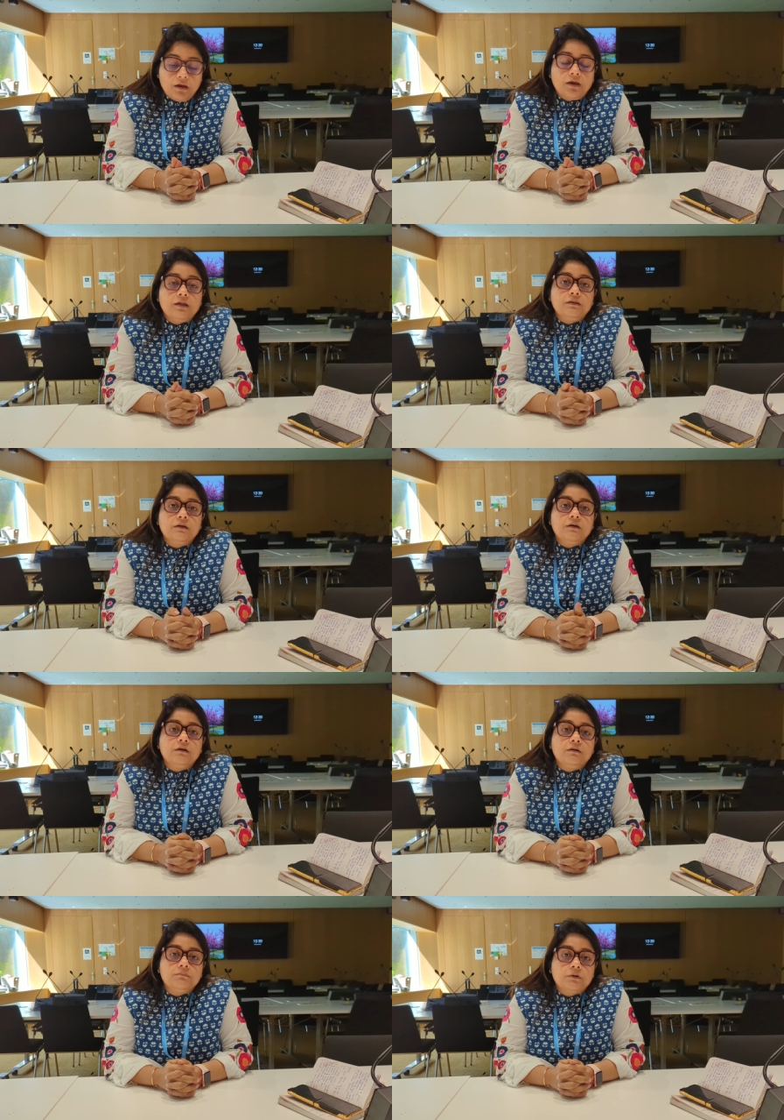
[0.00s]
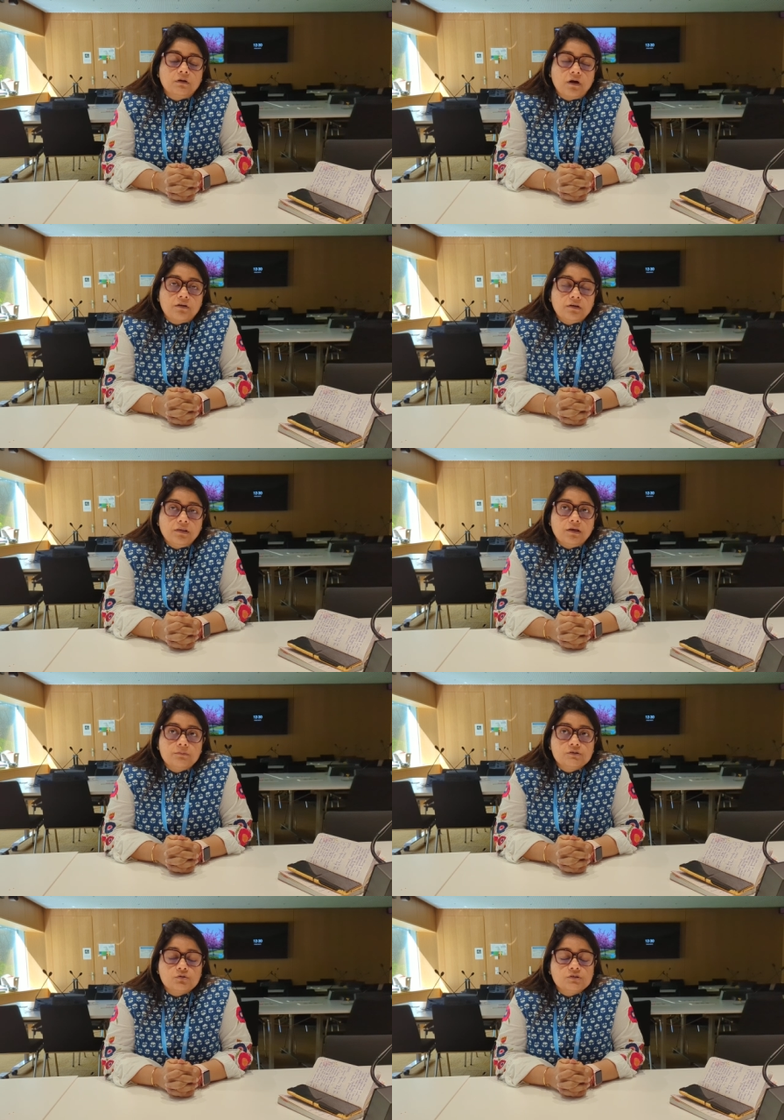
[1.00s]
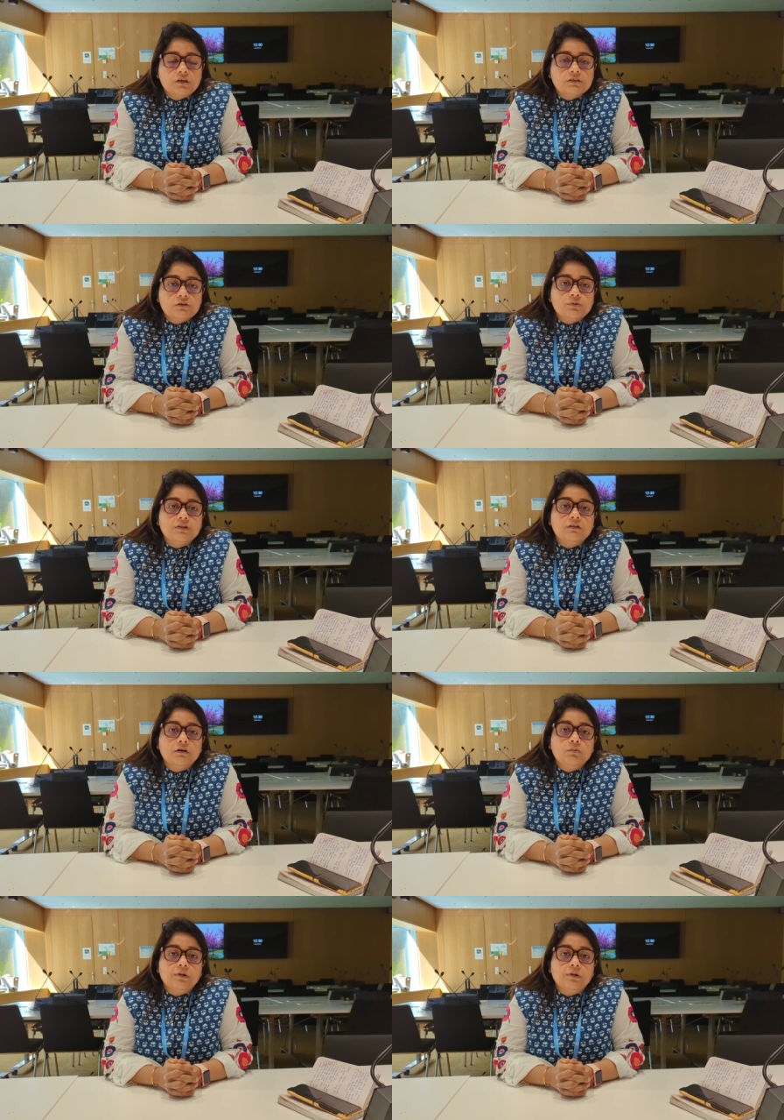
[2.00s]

and uh, currently i'm associated with the third